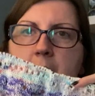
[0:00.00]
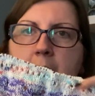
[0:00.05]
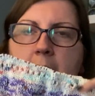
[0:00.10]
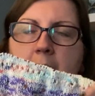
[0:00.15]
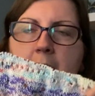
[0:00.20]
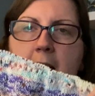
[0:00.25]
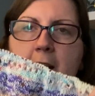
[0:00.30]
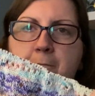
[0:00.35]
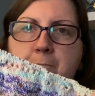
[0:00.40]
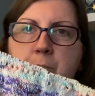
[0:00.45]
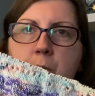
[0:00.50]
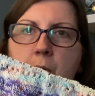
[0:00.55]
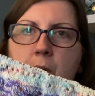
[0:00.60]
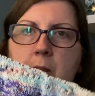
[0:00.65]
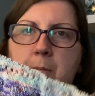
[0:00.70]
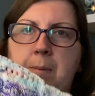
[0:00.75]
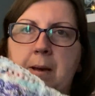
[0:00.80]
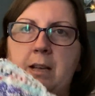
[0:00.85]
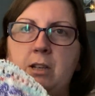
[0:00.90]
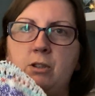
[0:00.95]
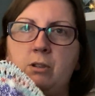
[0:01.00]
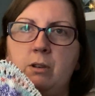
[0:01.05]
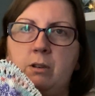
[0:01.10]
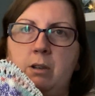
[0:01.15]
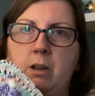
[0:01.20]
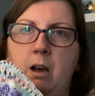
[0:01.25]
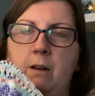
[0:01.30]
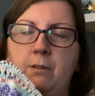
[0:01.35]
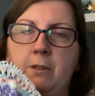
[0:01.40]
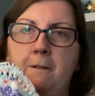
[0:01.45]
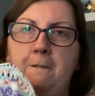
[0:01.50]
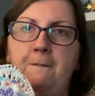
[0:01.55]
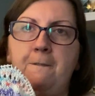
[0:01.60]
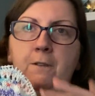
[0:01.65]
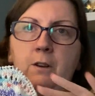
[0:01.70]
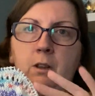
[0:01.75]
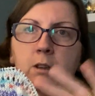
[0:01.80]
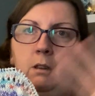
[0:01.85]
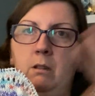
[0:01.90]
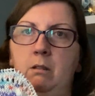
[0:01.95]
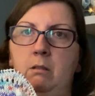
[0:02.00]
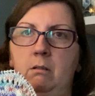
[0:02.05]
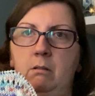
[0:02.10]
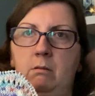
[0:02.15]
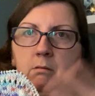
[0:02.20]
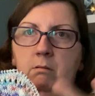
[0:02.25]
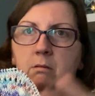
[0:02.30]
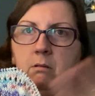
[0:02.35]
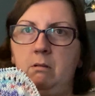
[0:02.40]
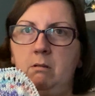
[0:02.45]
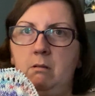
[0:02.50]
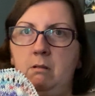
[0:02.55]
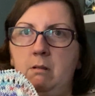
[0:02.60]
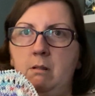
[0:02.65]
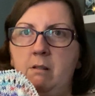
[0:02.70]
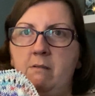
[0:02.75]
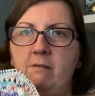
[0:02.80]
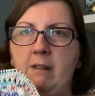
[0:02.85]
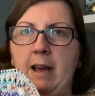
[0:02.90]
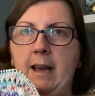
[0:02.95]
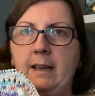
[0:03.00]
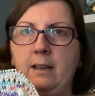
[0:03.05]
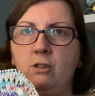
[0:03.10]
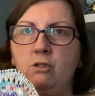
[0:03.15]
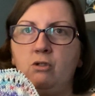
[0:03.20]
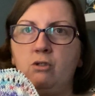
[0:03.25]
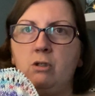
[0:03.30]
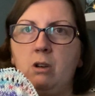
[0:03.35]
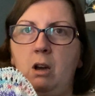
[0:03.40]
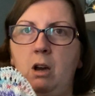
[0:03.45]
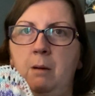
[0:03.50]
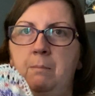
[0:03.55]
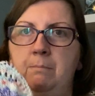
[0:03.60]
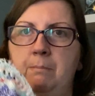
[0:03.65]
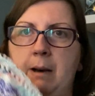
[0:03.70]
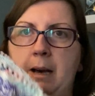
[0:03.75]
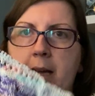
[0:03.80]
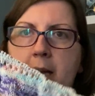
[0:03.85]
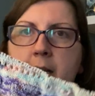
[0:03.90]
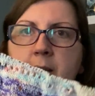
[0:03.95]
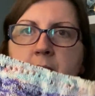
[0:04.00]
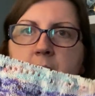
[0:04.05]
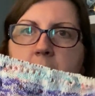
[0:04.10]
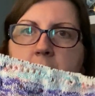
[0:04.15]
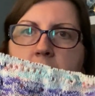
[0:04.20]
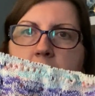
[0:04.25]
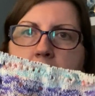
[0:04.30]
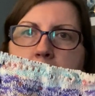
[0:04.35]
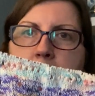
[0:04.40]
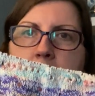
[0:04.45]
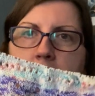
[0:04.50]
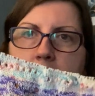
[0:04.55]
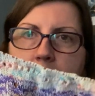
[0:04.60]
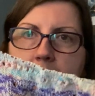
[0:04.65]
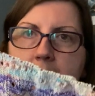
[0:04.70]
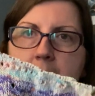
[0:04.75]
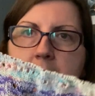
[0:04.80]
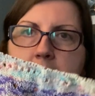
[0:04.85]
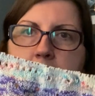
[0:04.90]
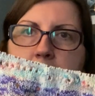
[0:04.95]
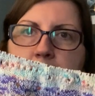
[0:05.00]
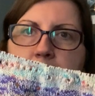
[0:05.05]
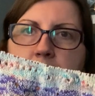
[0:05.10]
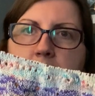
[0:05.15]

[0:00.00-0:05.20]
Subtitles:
I have put the picture of the full range on my Instagram grid.